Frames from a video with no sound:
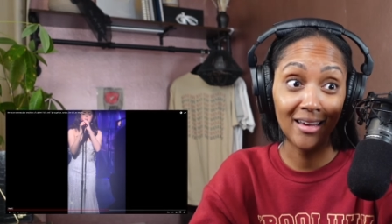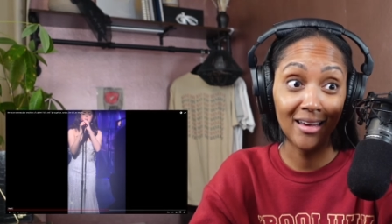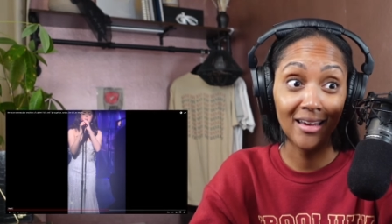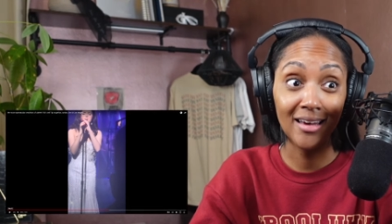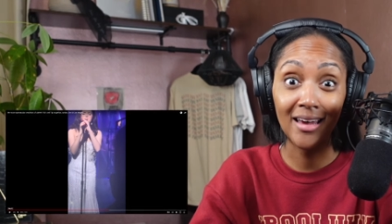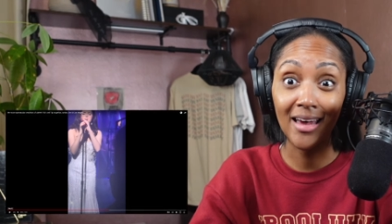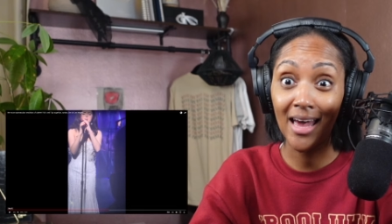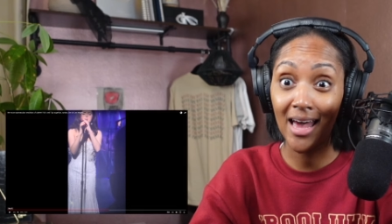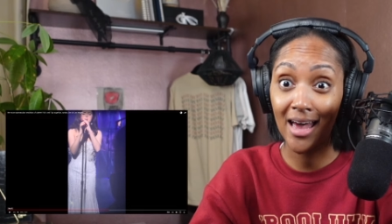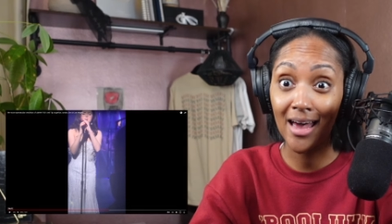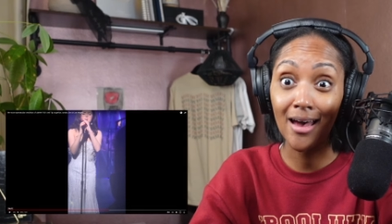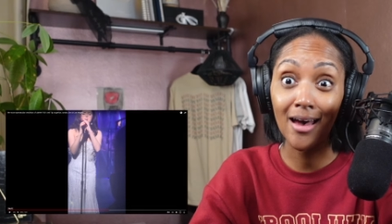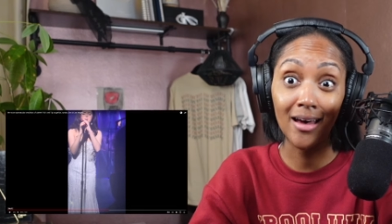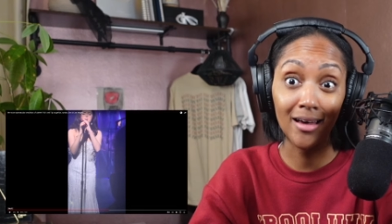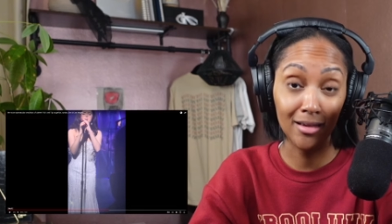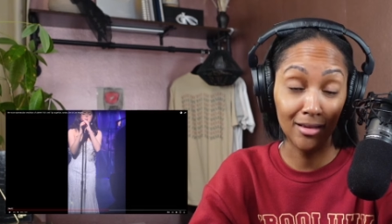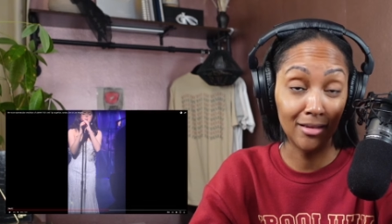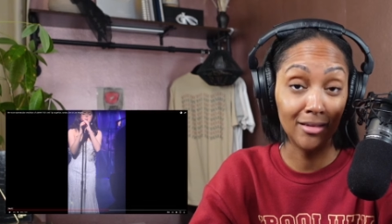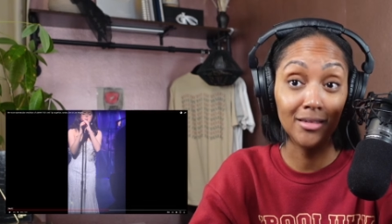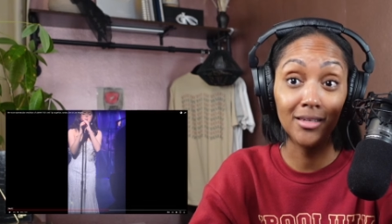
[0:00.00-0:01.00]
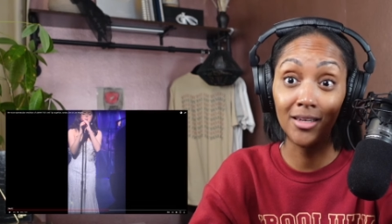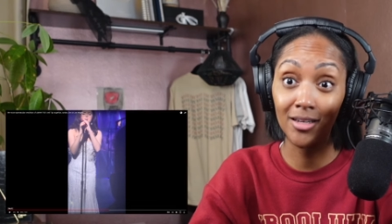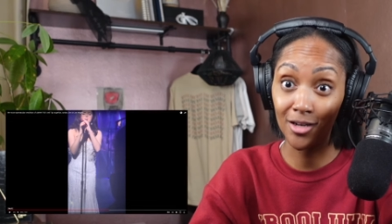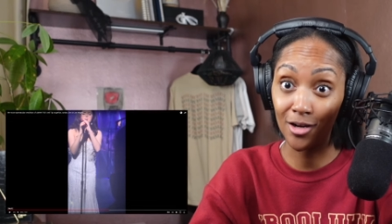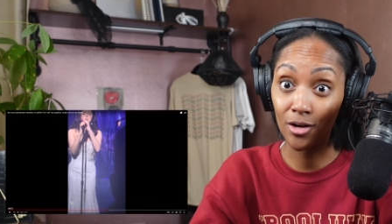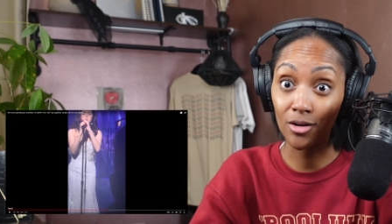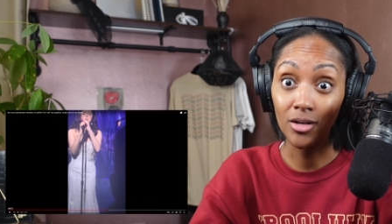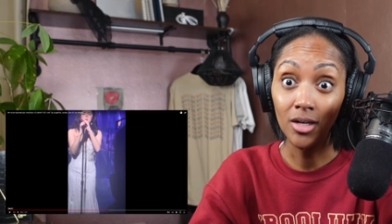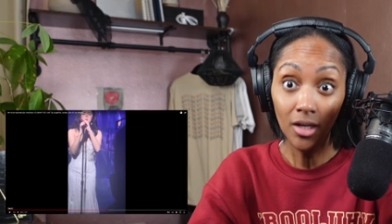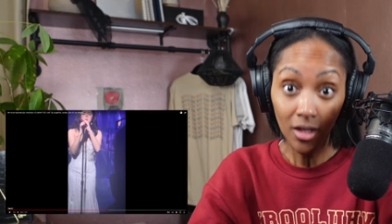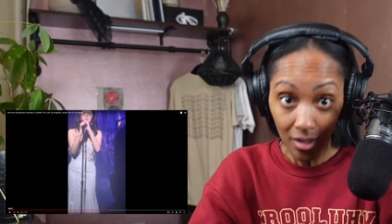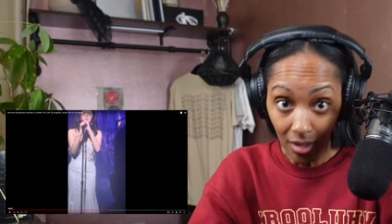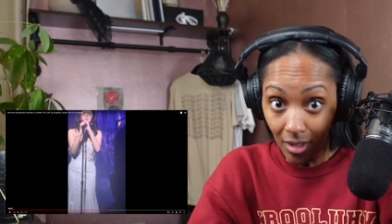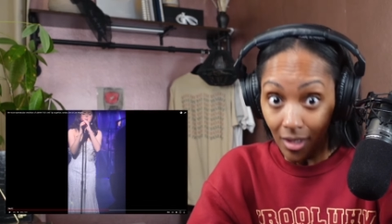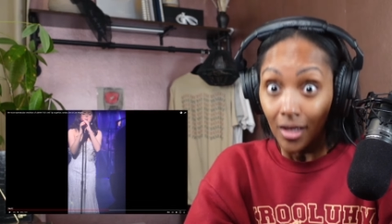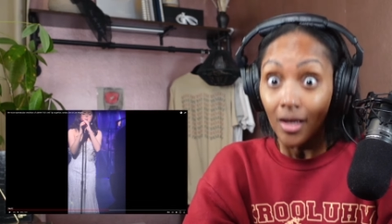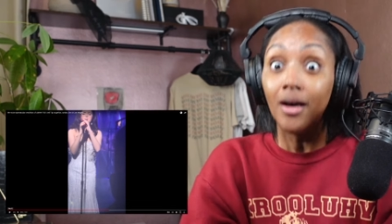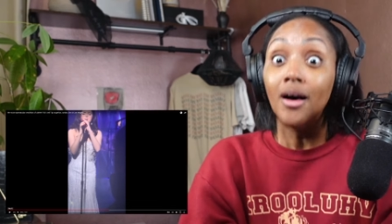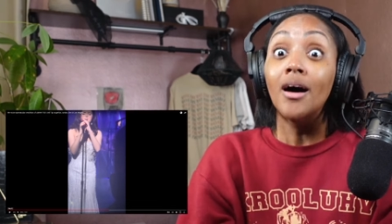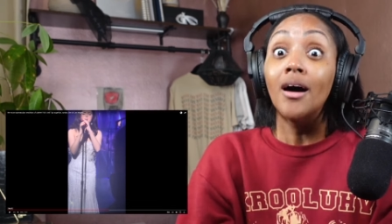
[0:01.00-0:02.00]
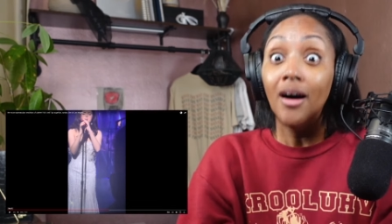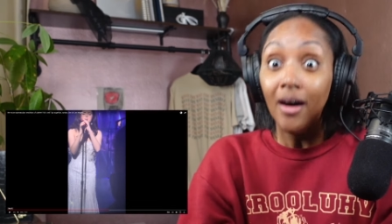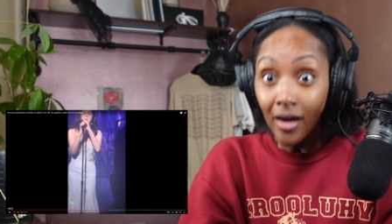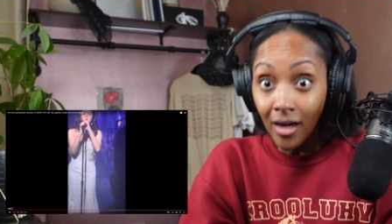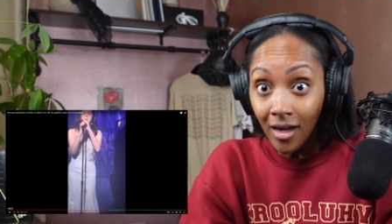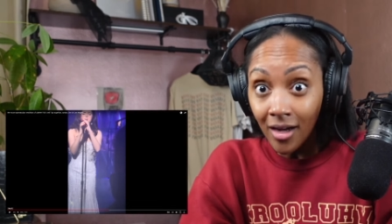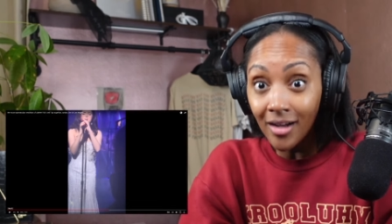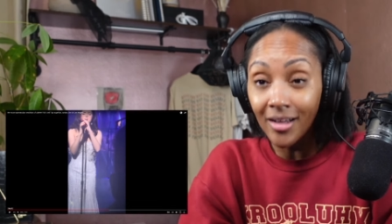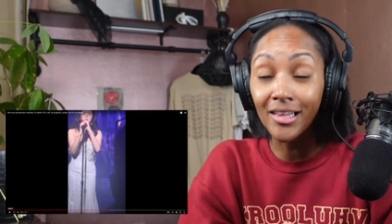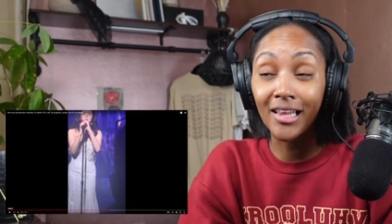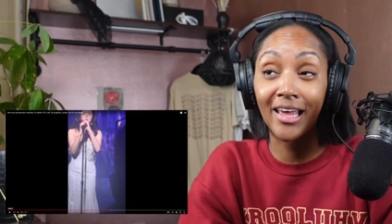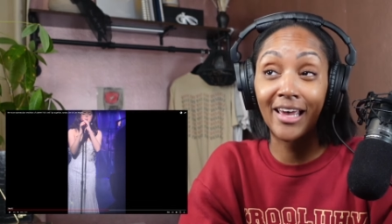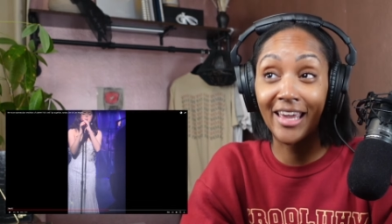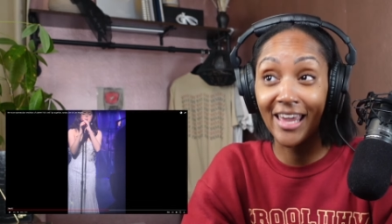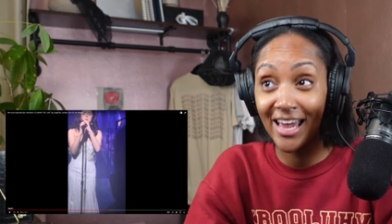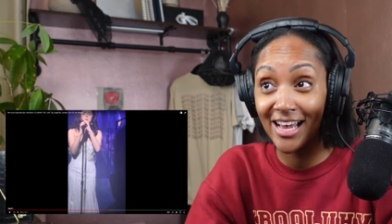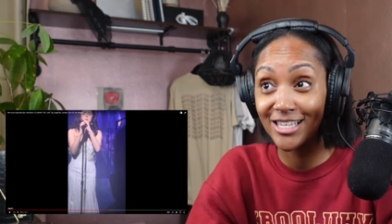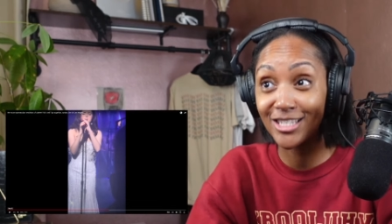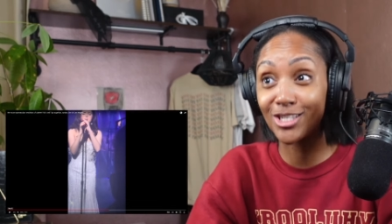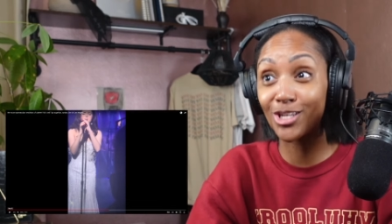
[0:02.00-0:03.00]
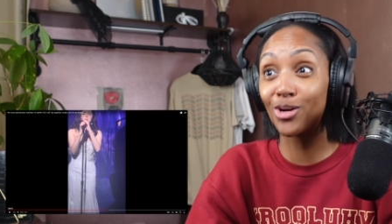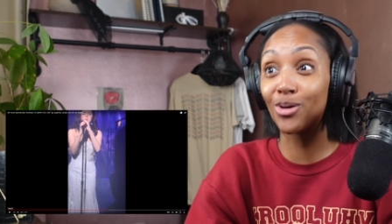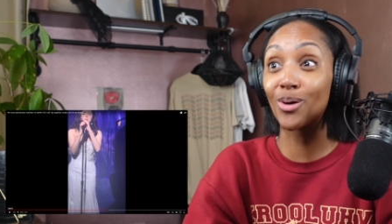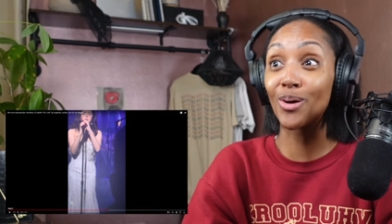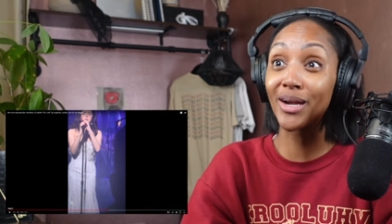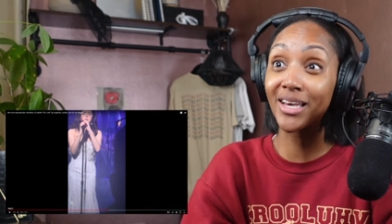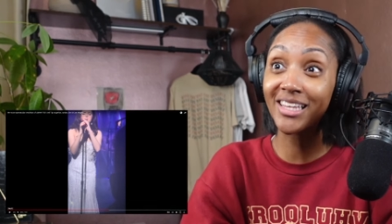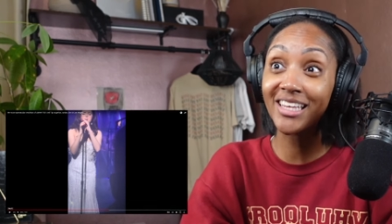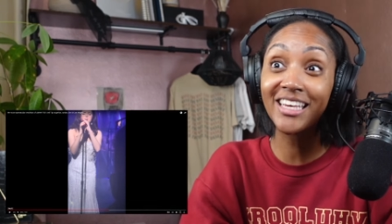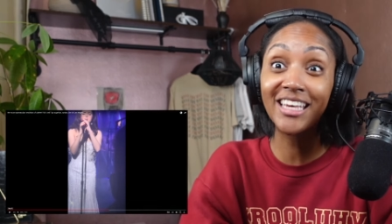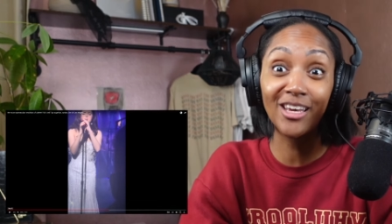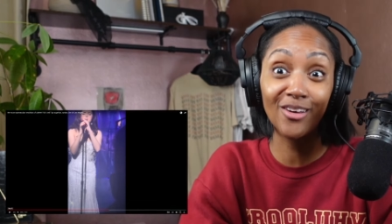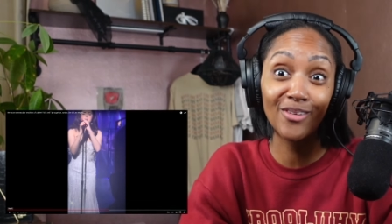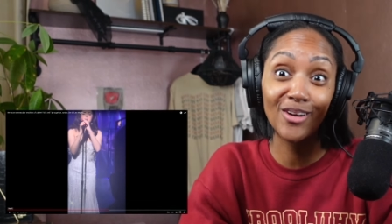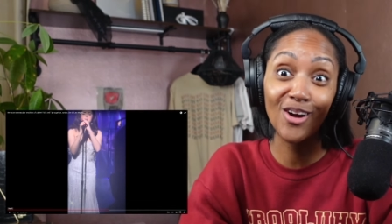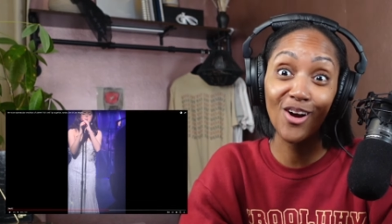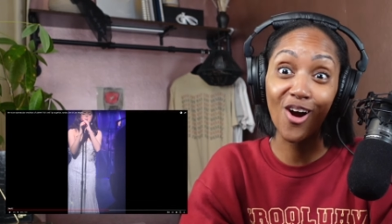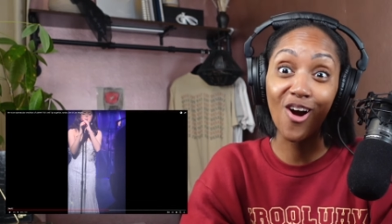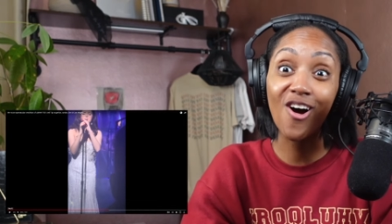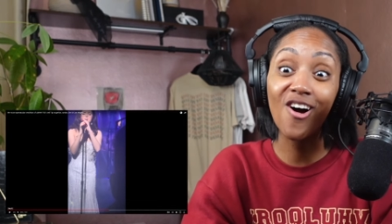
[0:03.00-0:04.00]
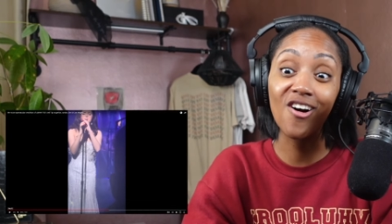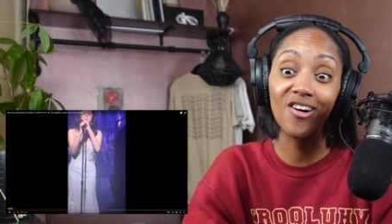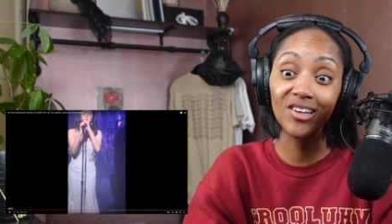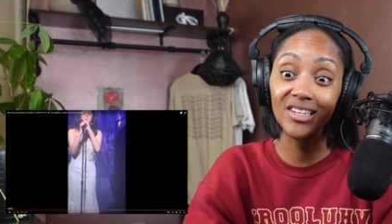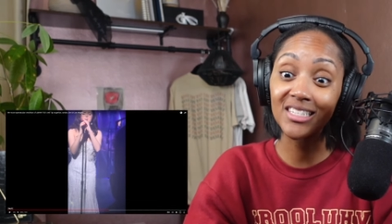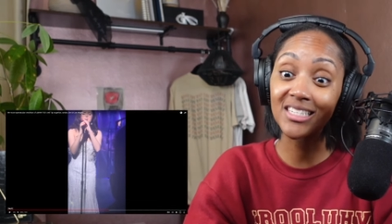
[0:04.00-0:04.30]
ha, you know, like has to really give it her all.